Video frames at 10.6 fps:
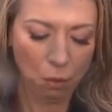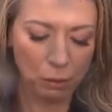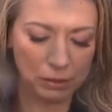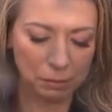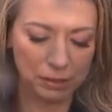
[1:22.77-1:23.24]

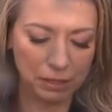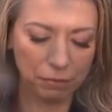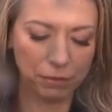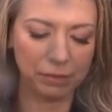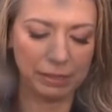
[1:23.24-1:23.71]
was
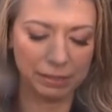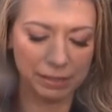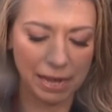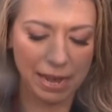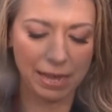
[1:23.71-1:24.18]
specifically
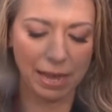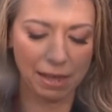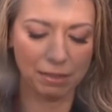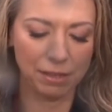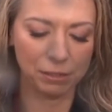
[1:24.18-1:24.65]
saying
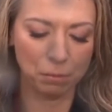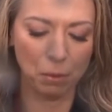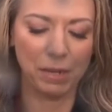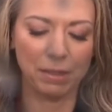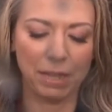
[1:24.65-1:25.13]
at this
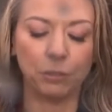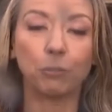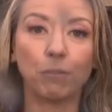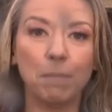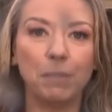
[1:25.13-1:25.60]
moment that
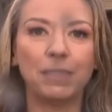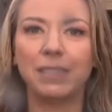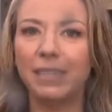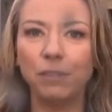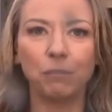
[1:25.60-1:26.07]
Trump
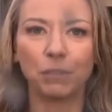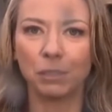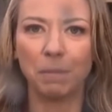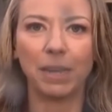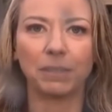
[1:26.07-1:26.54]
didn't
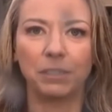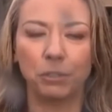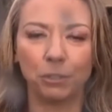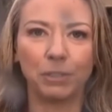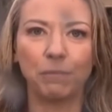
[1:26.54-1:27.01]
respect the
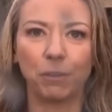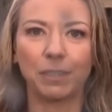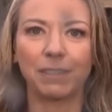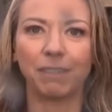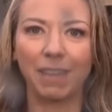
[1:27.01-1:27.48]
jury
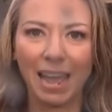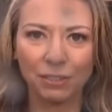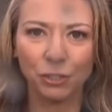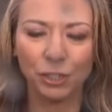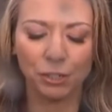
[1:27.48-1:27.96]
verdict
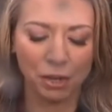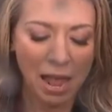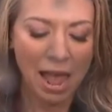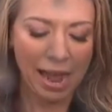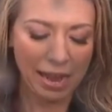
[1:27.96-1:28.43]
last year,
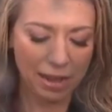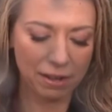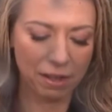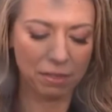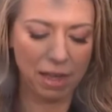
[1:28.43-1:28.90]

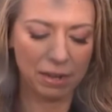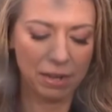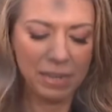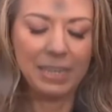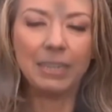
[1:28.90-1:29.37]
and that
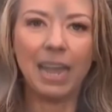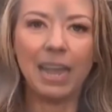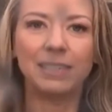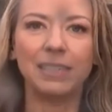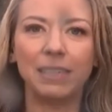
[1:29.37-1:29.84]
he
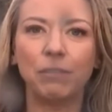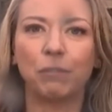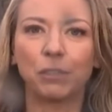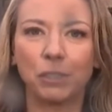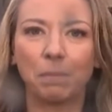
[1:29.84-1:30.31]
hasn't
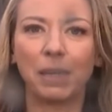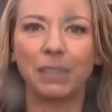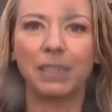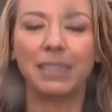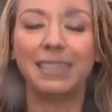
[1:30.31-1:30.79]
even
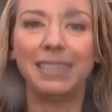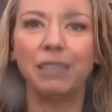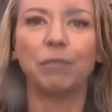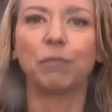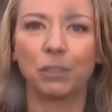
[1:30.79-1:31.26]
respected it. He
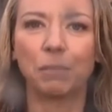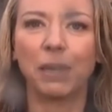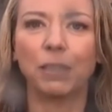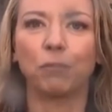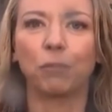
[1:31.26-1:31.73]
didn't even
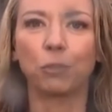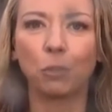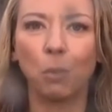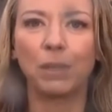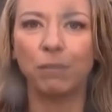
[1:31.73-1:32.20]
respect it for
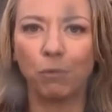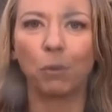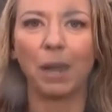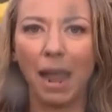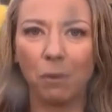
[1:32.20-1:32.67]

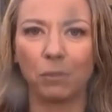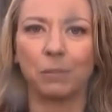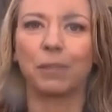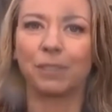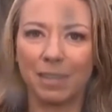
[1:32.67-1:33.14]
24
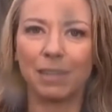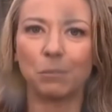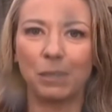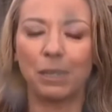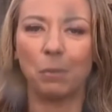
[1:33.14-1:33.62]
hours, because
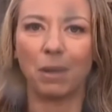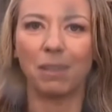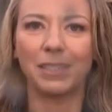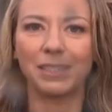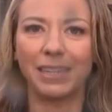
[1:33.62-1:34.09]
that's when he went
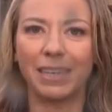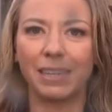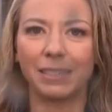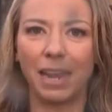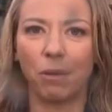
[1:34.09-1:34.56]
on the
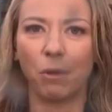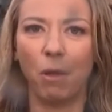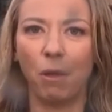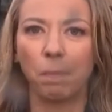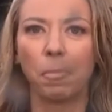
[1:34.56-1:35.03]
CNN town
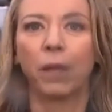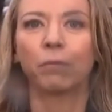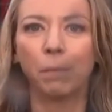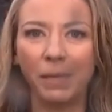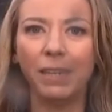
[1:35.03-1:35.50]
hall,
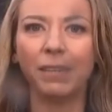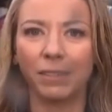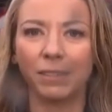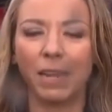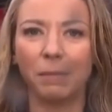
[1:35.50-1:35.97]
repeating
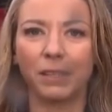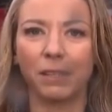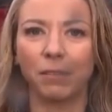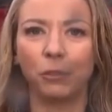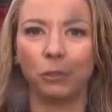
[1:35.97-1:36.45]
the
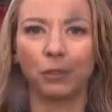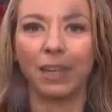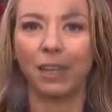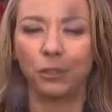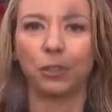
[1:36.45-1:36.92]
statements that the
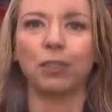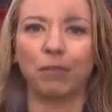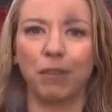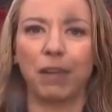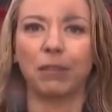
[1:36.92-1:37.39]
jury had
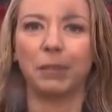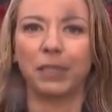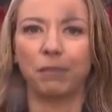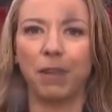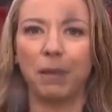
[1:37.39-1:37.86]
just found to
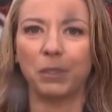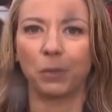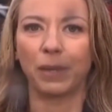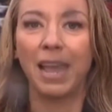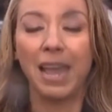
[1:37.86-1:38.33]
be
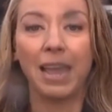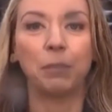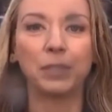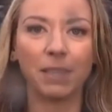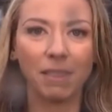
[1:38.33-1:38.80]
defamatory.
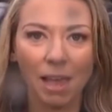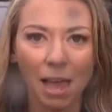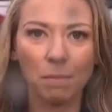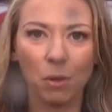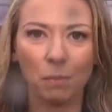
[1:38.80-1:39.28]
It was at
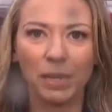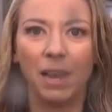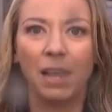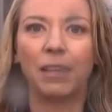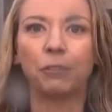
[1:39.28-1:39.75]
that
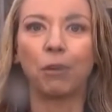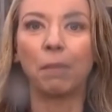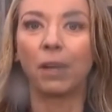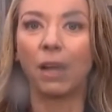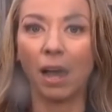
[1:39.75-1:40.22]
moment that
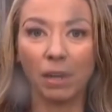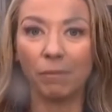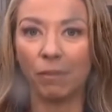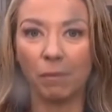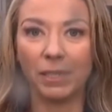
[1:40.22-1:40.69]
Trump got
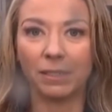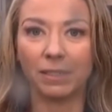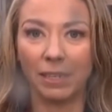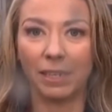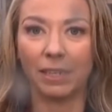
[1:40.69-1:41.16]
up from his
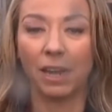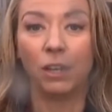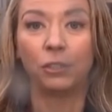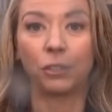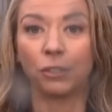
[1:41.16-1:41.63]
seat,
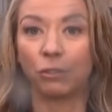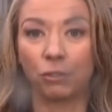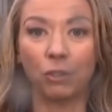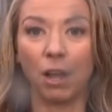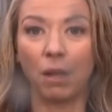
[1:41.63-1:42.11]
just
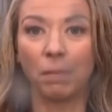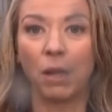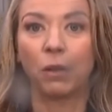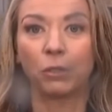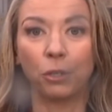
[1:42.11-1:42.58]
stood up,
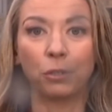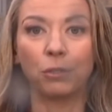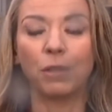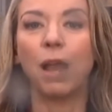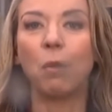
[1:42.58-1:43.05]

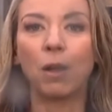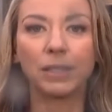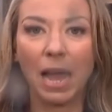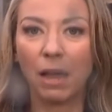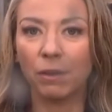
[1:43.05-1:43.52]
turned, and
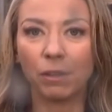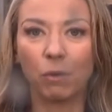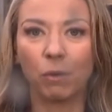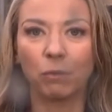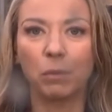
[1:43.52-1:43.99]
walked out of the
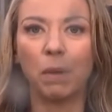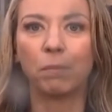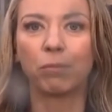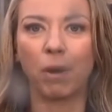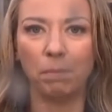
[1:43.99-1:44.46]
courtroom
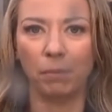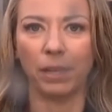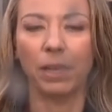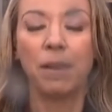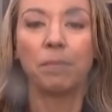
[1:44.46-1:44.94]

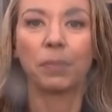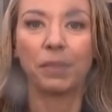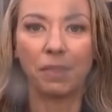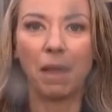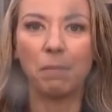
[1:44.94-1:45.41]
abruptly.
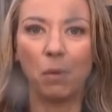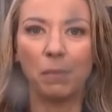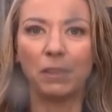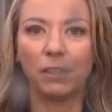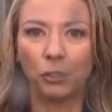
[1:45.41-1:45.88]
That
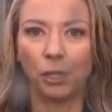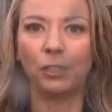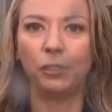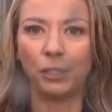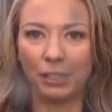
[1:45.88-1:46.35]
moment, the
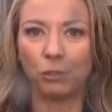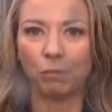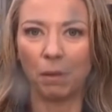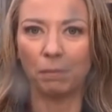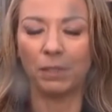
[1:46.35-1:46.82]
judge
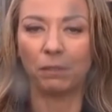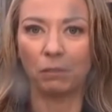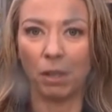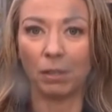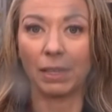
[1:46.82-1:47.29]
interrupted
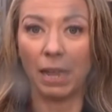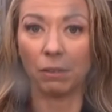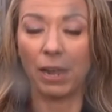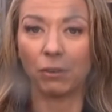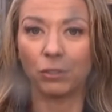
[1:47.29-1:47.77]

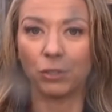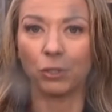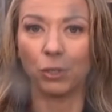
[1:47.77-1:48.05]
Carroll's